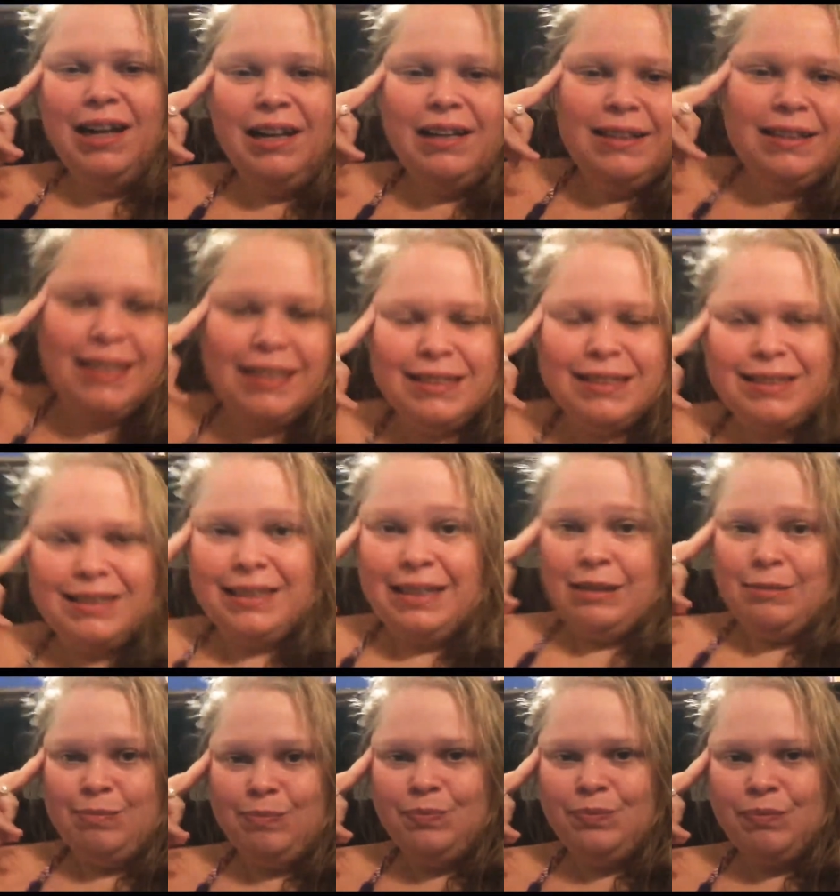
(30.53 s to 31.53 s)
this
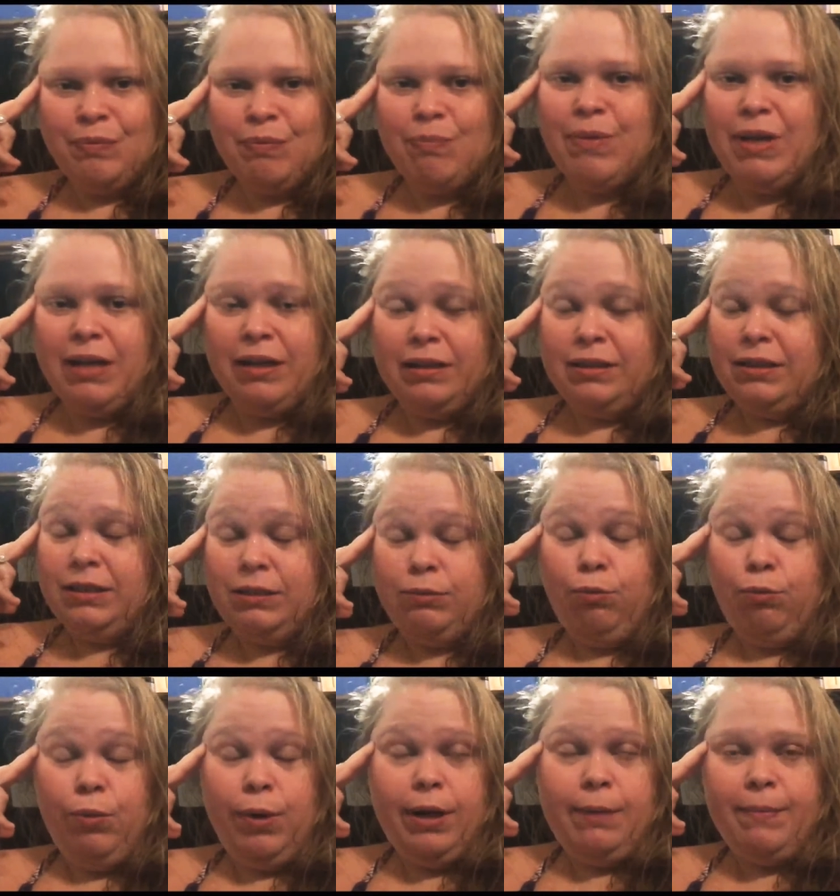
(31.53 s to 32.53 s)
scent because it's
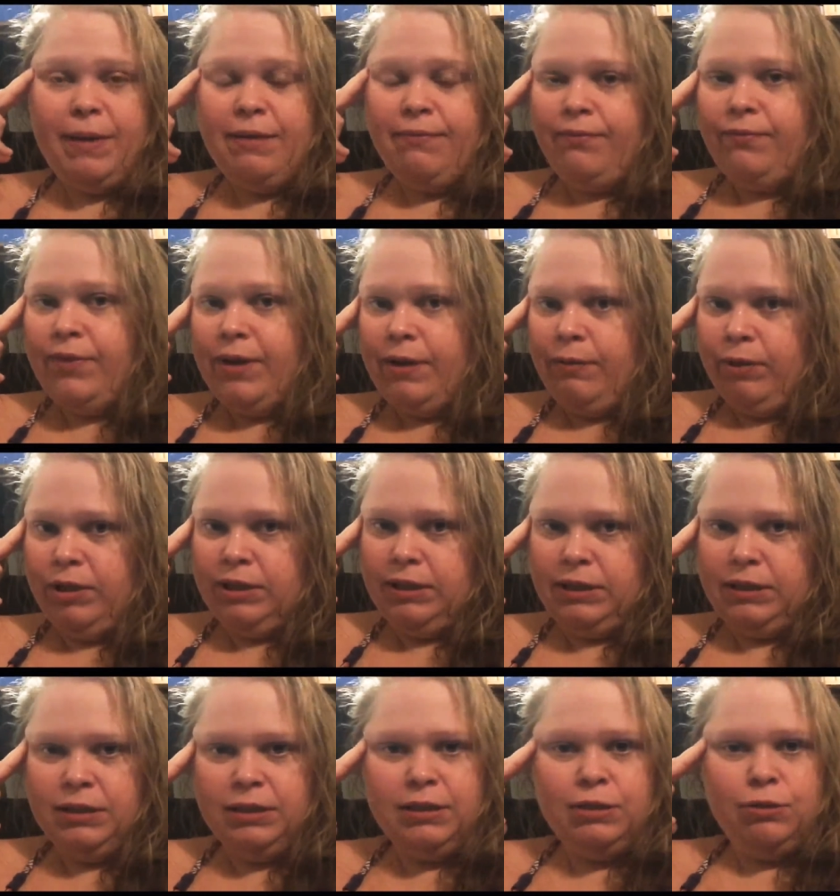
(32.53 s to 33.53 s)
one of my favorite
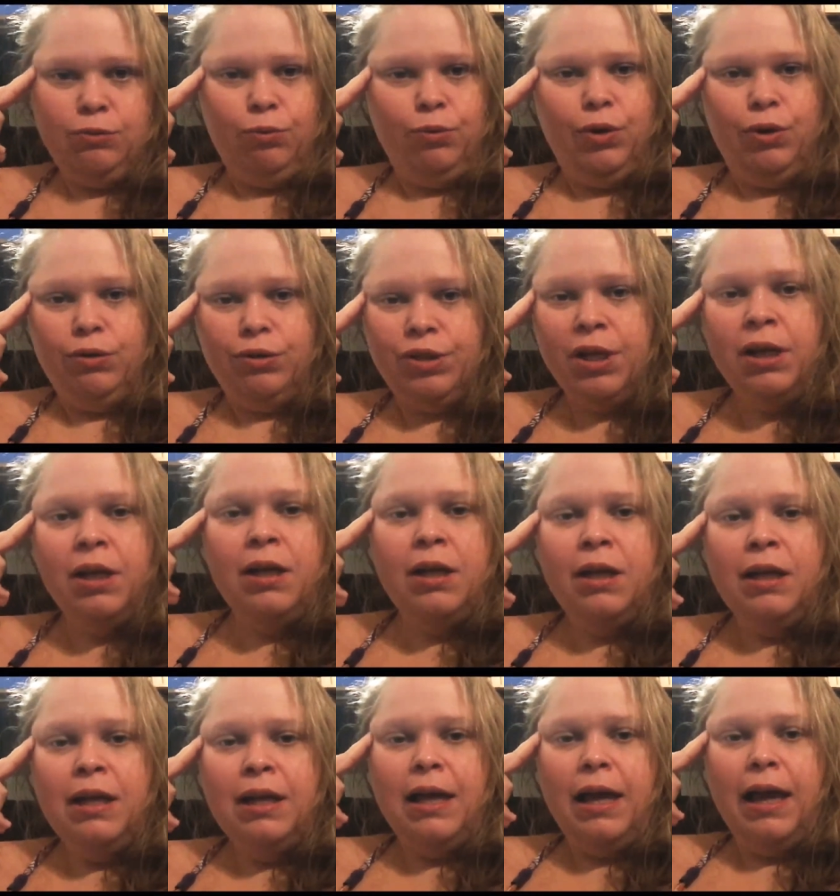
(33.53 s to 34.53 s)
scents in the world,
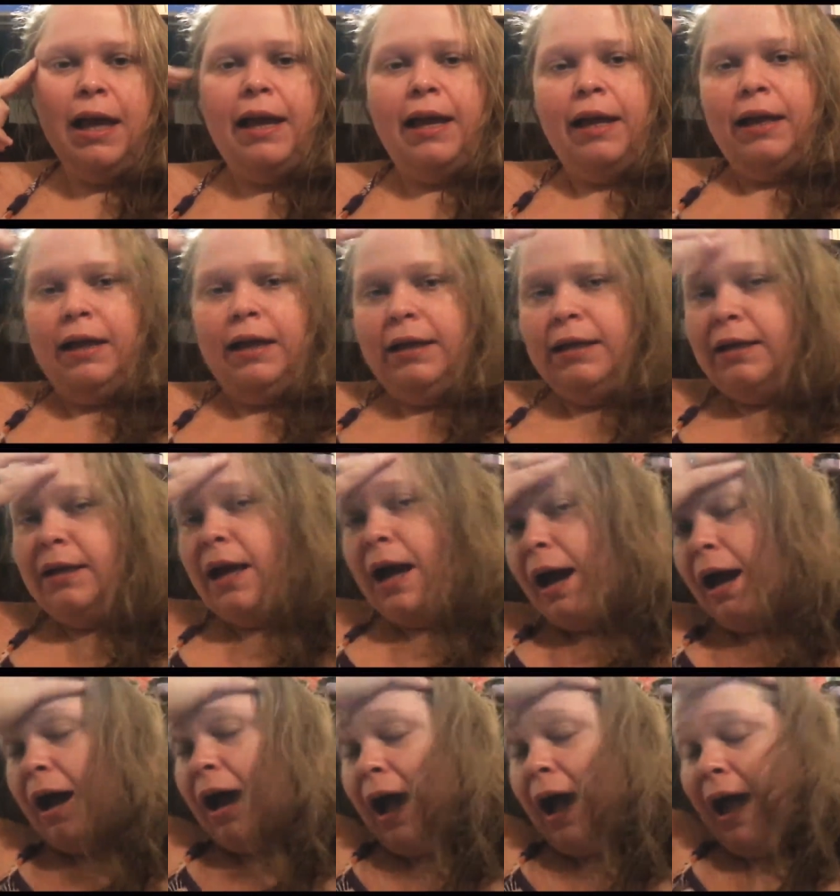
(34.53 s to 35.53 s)
and
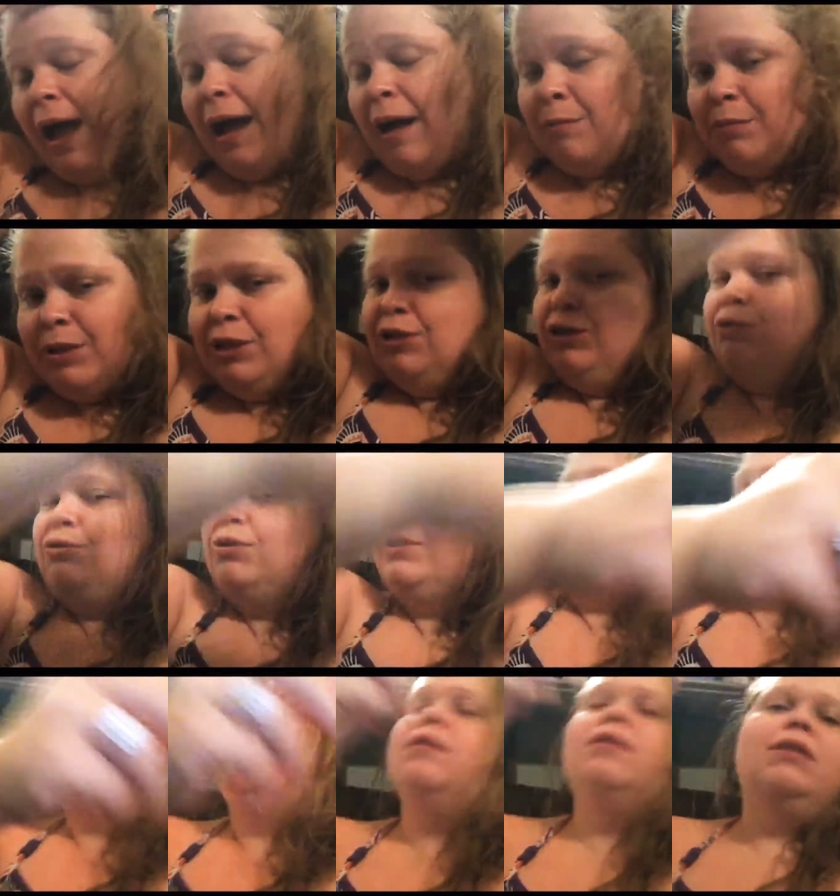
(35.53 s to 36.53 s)
I
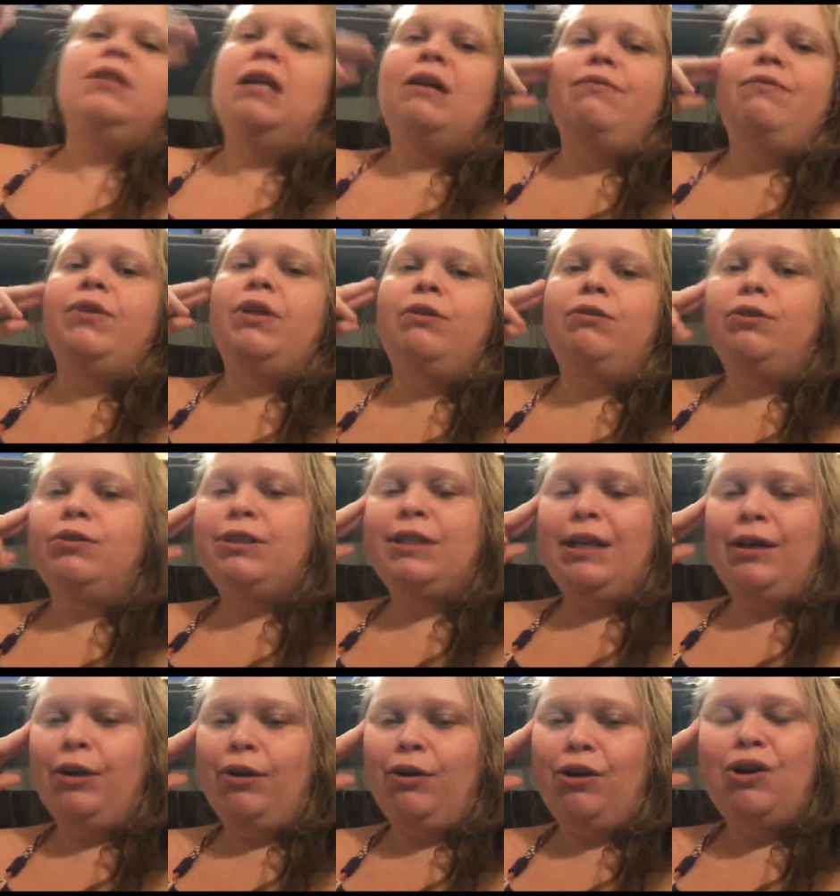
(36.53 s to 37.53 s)
absolutely love the owners.
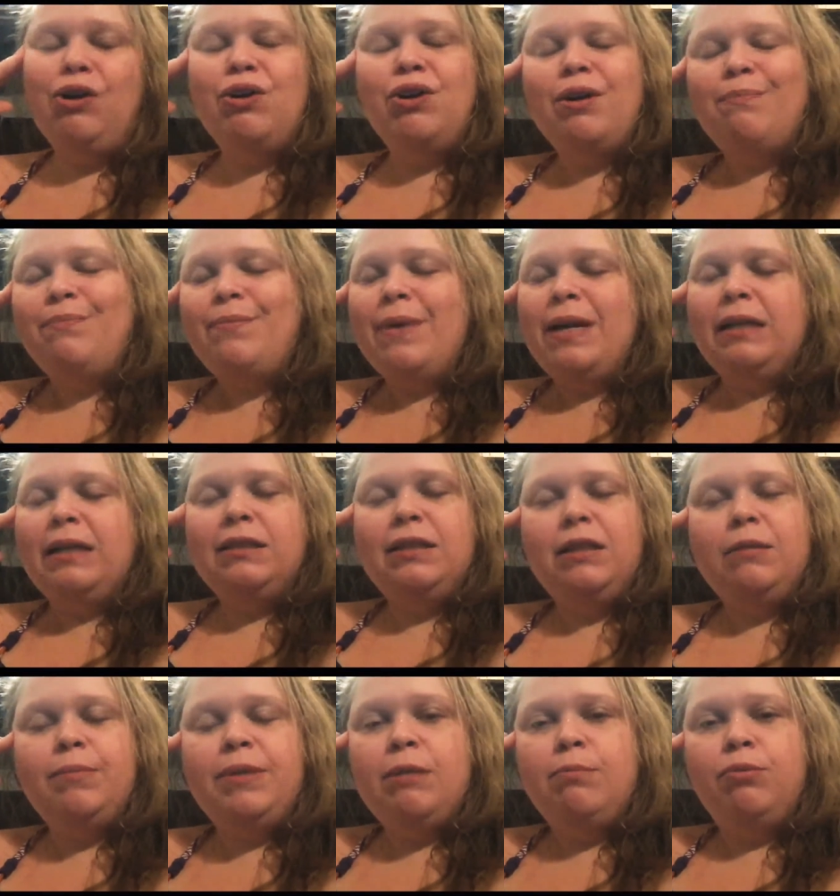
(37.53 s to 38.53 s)
They are
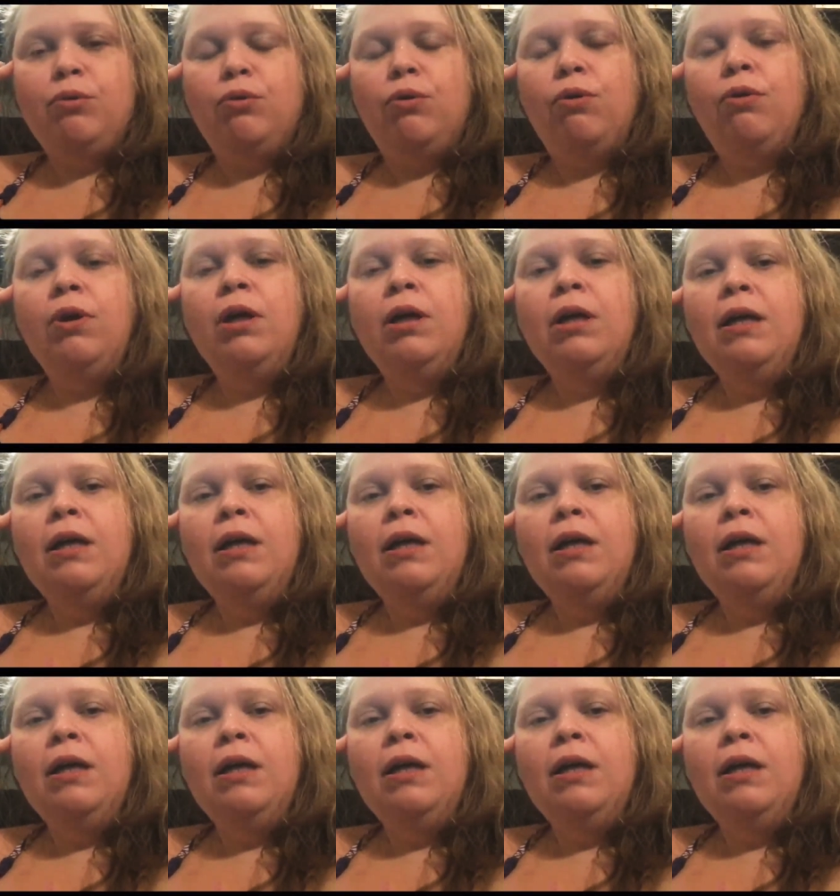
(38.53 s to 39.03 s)
amazing people.